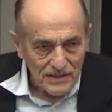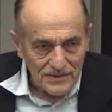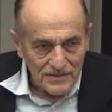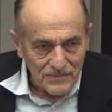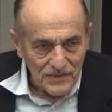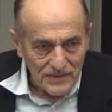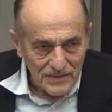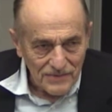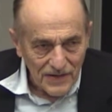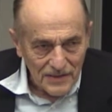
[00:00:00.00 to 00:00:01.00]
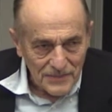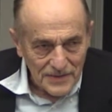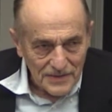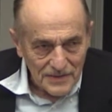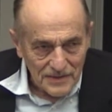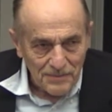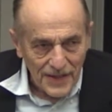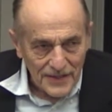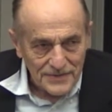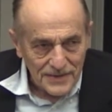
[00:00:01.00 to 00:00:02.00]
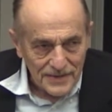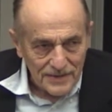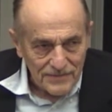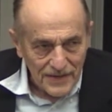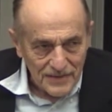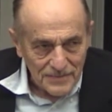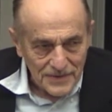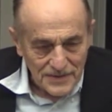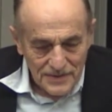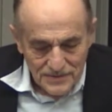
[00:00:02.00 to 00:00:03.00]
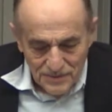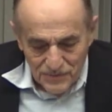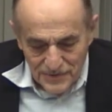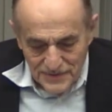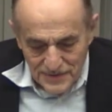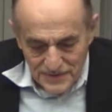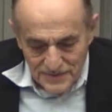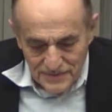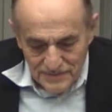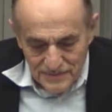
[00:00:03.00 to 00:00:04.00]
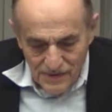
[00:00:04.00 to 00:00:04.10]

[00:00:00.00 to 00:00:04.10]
of the environment, the planetary environment that supports us.